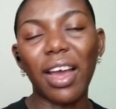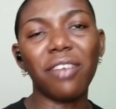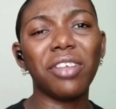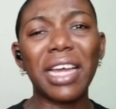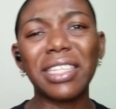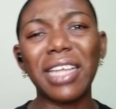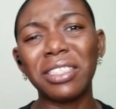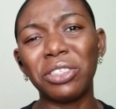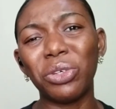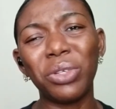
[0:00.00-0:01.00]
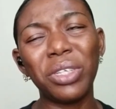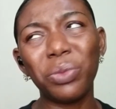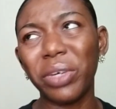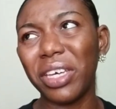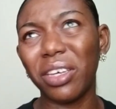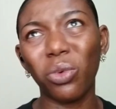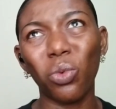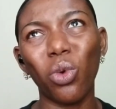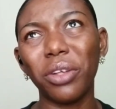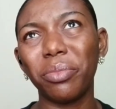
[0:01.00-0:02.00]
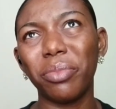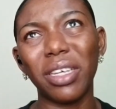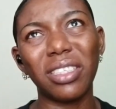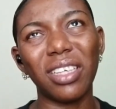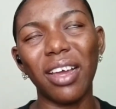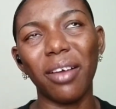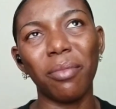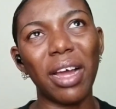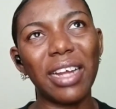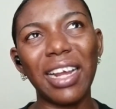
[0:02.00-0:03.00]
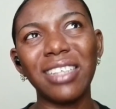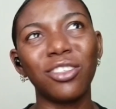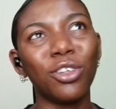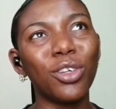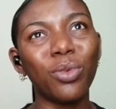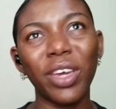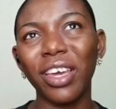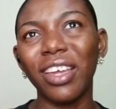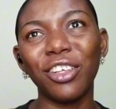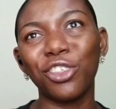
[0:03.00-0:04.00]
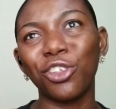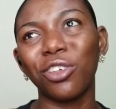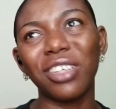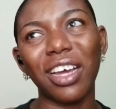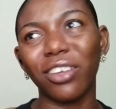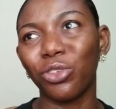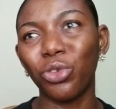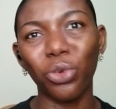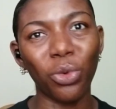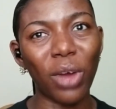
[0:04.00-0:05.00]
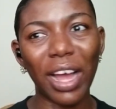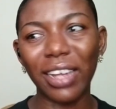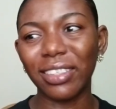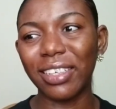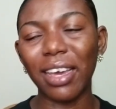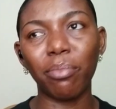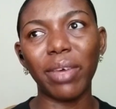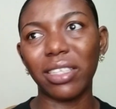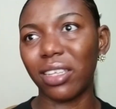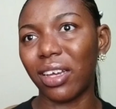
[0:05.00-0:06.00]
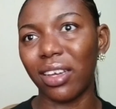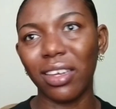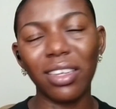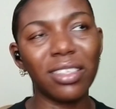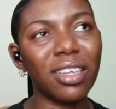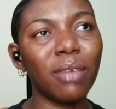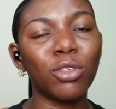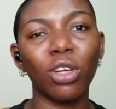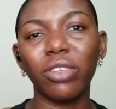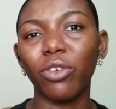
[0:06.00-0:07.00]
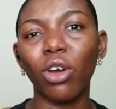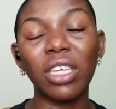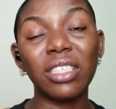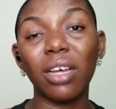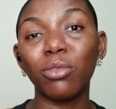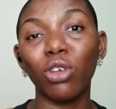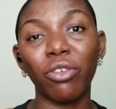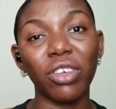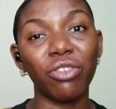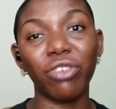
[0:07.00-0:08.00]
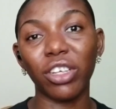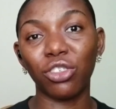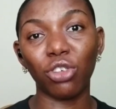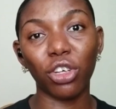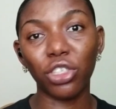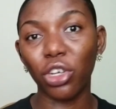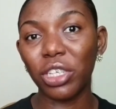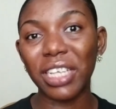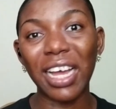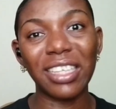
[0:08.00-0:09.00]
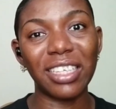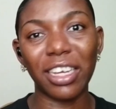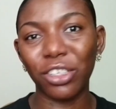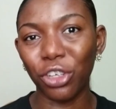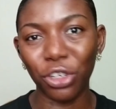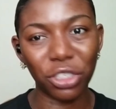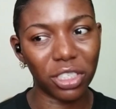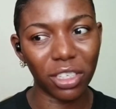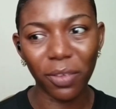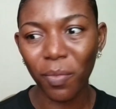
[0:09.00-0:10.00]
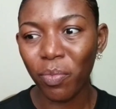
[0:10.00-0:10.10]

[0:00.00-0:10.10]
feel like that's the only way that's the only way a nation can grow and get better in terms of infrastructures and technology.